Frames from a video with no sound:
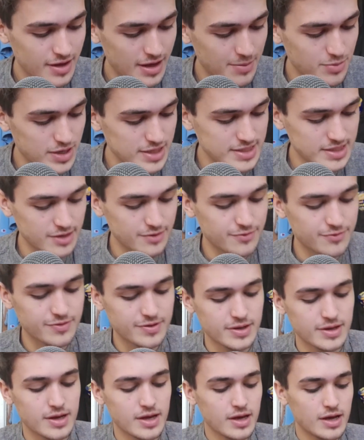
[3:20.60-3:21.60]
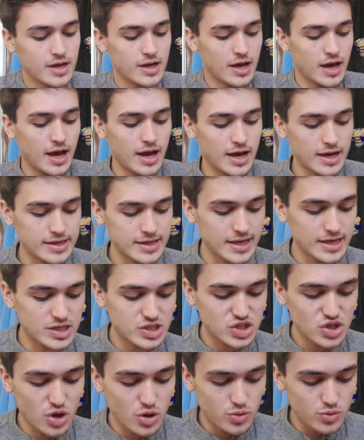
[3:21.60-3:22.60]
Impressive. Okay,
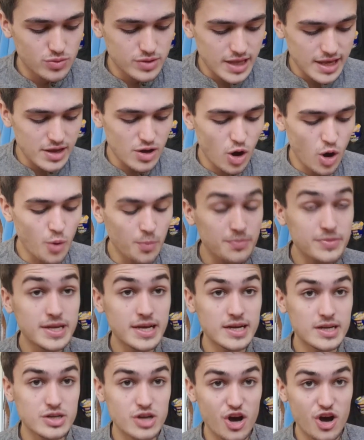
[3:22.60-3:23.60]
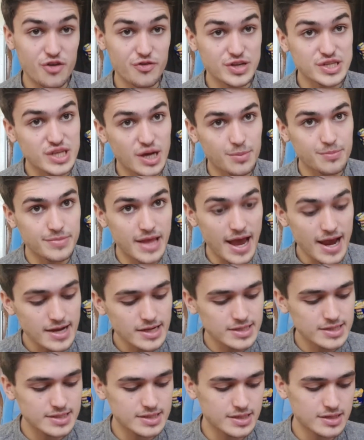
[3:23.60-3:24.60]
so the optic nerve is up
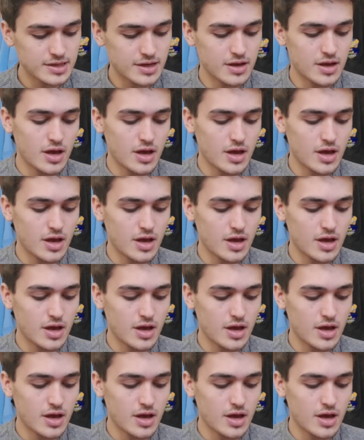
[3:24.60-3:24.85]
next.